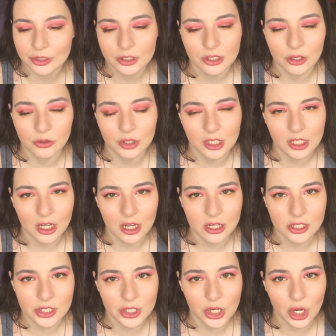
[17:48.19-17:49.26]
So they
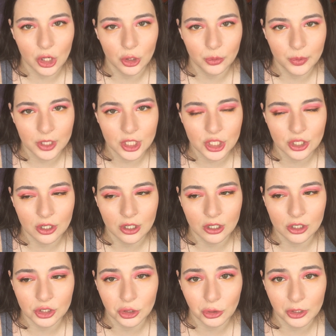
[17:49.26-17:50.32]
kind of copied
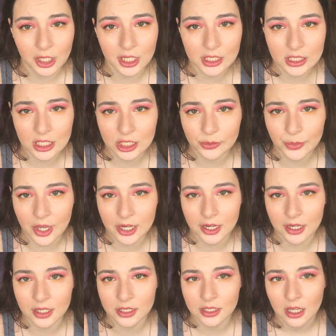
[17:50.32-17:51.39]
Dawn Eyes
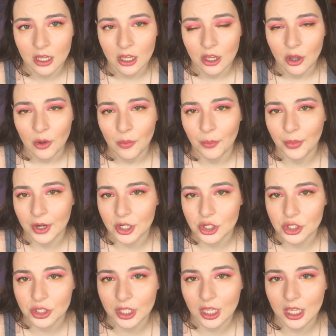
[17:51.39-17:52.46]
Cosmetics,
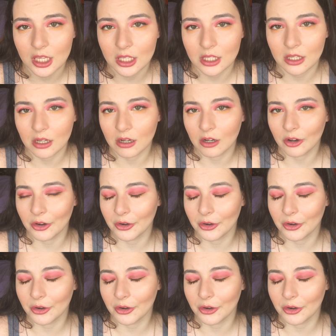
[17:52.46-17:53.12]
but they